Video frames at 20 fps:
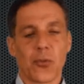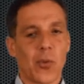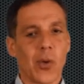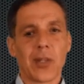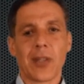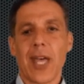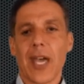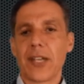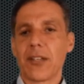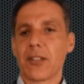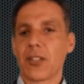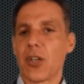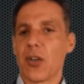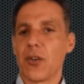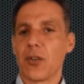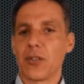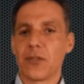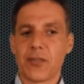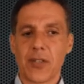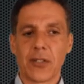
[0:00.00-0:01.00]
One line of
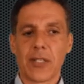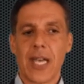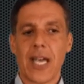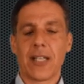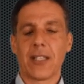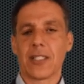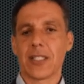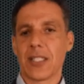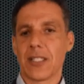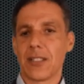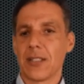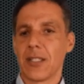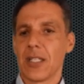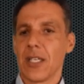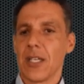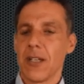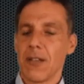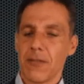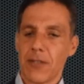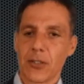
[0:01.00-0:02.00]
code, very elegant,
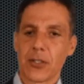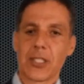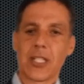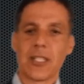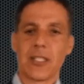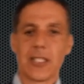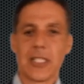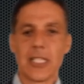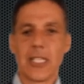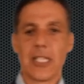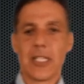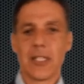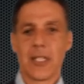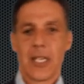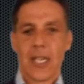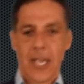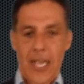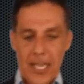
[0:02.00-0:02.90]
very clean,